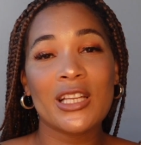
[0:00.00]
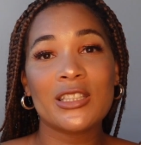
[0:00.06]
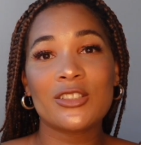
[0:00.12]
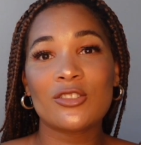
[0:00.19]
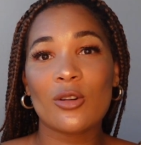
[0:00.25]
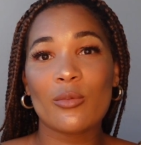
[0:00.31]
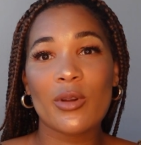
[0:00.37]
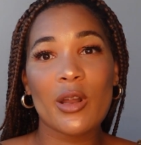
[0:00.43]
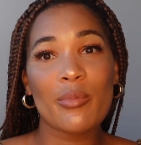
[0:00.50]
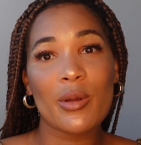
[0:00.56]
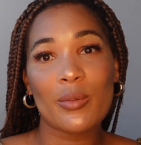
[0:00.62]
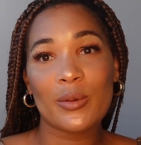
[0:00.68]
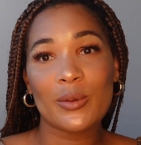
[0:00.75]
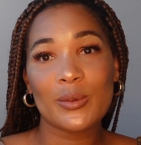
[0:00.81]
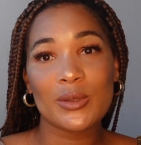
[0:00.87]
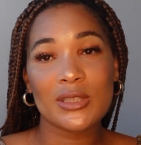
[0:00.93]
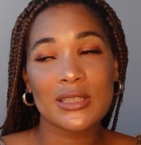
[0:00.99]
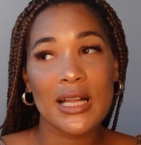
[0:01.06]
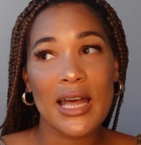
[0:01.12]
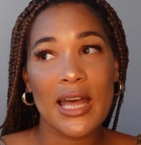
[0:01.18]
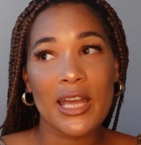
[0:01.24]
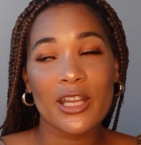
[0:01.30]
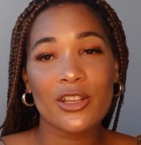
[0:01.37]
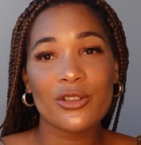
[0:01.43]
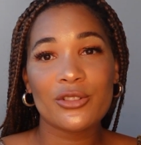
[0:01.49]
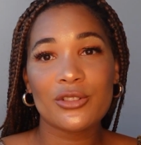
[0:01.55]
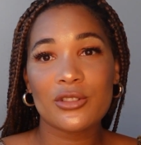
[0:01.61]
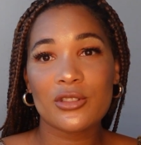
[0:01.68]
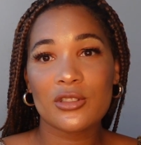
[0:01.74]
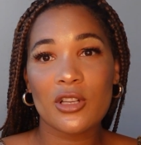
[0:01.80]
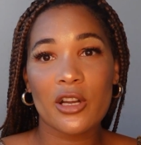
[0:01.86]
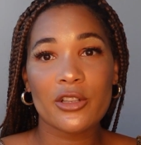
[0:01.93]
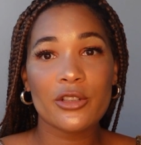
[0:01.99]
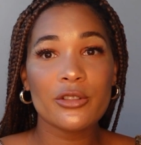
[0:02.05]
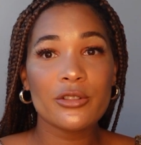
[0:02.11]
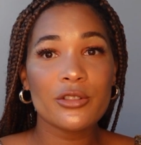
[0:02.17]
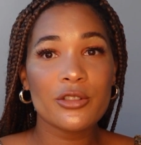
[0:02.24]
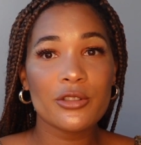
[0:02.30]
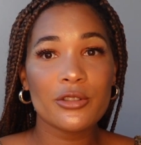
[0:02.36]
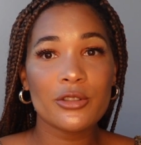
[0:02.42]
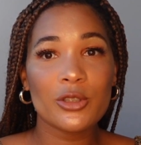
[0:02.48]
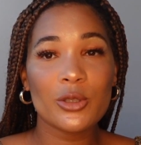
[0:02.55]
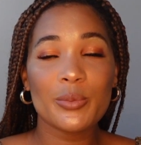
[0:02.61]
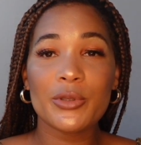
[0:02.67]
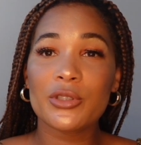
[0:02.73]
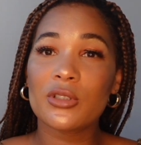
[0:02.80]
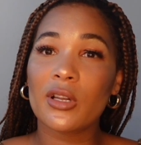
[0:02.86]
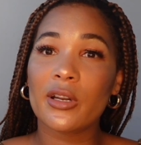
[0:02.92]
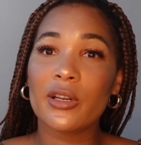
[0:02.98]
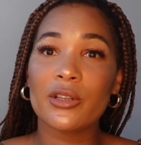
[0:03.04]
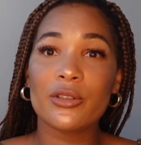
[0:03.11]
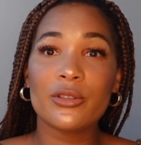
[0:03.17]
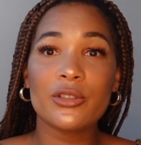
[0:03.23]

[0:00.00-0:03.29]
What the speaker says: So many people was like, you should start YouTube, you should start